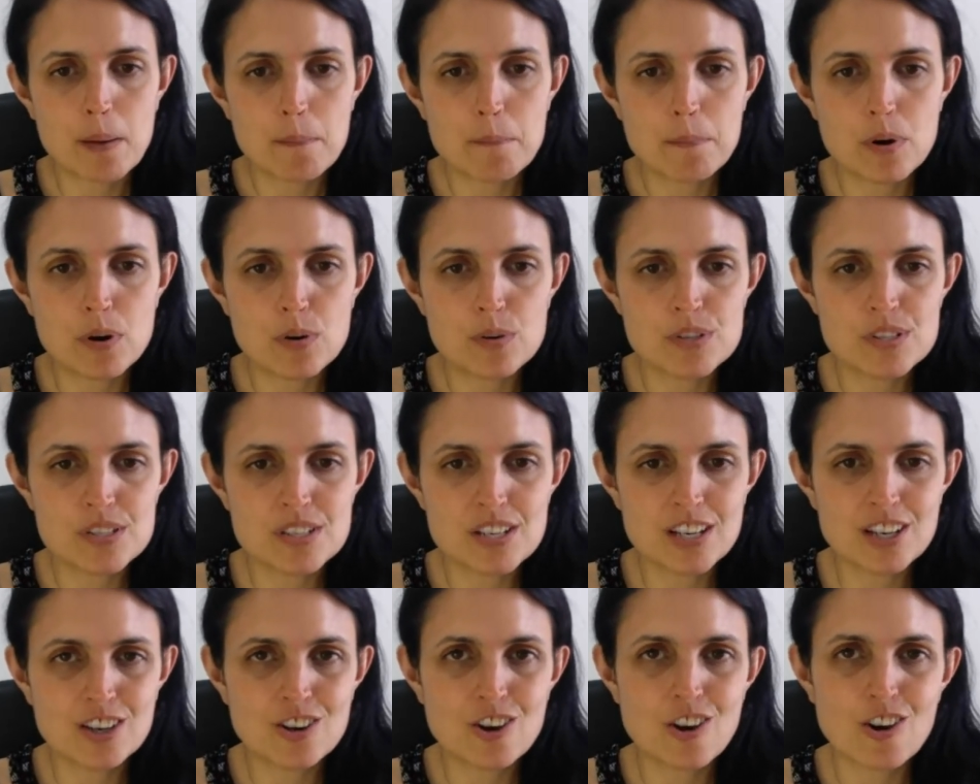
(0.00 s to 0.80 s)

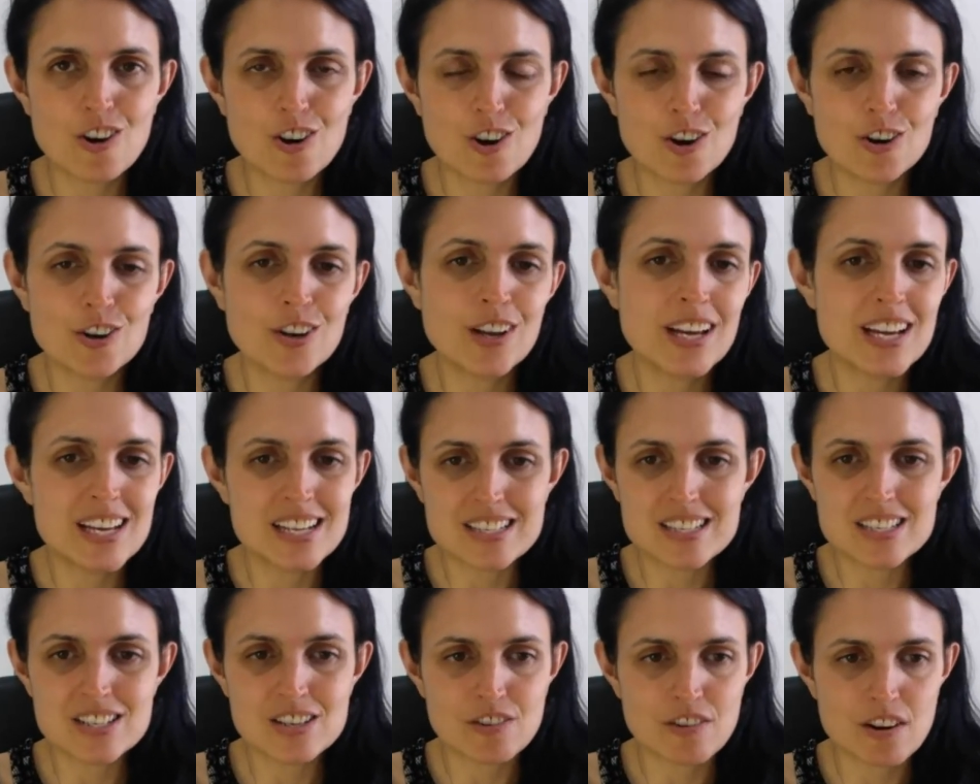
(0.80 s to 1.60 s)
posting on
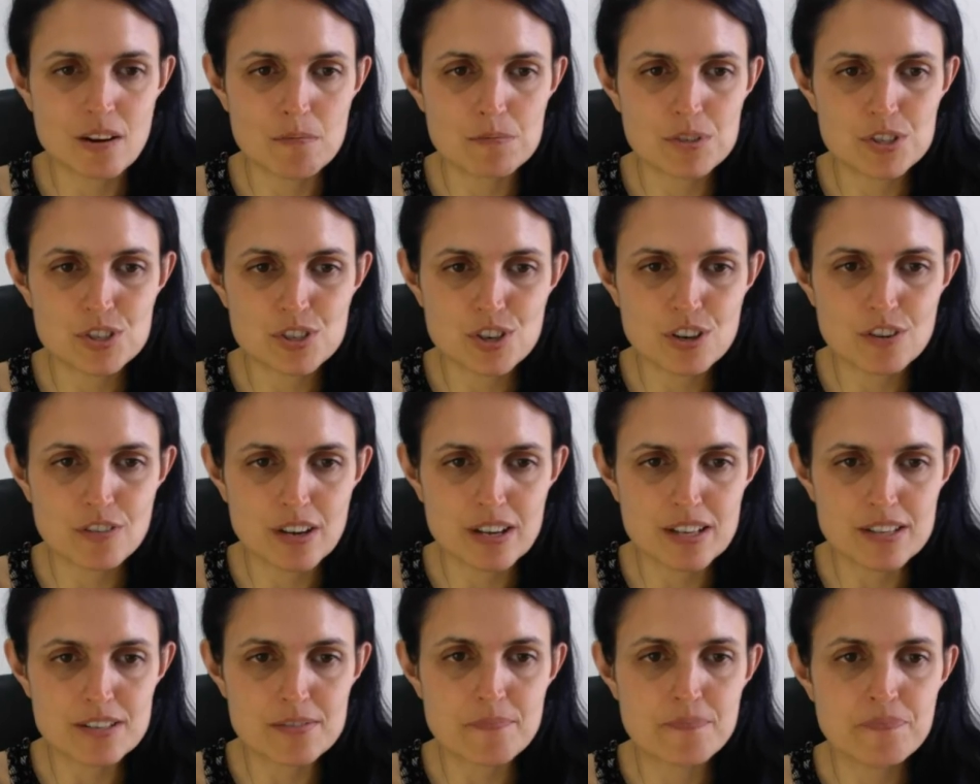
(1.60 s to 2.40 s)
Instagram
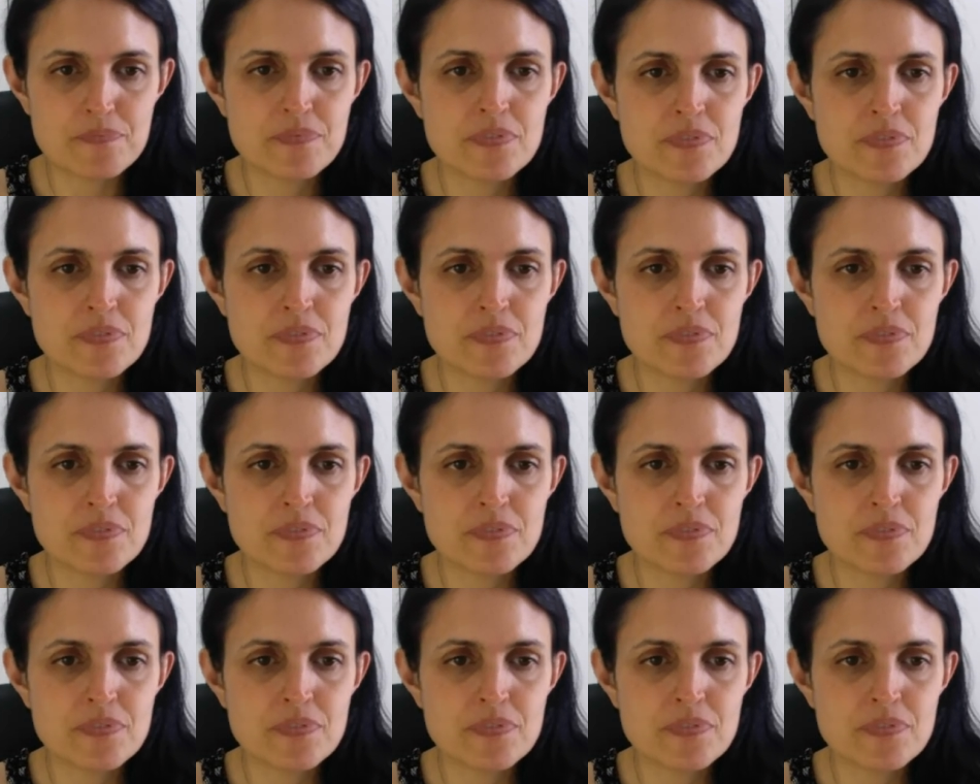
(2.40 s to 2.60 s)
stories.